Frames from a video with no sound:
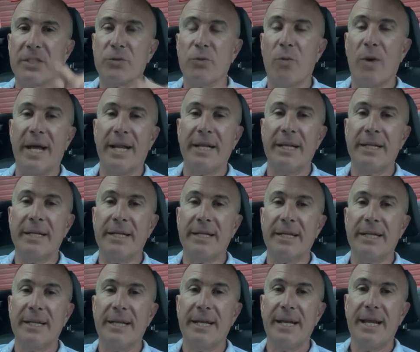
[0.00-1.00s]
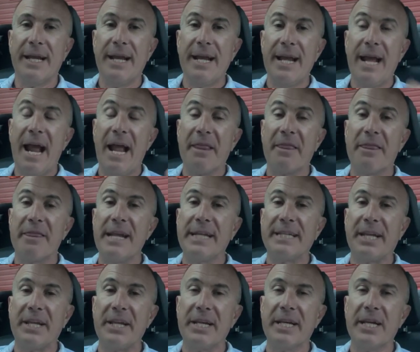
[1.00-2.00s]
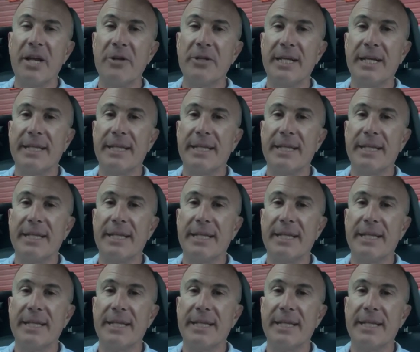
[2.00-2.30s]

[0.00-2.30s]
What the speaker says: 1 and think that you're going to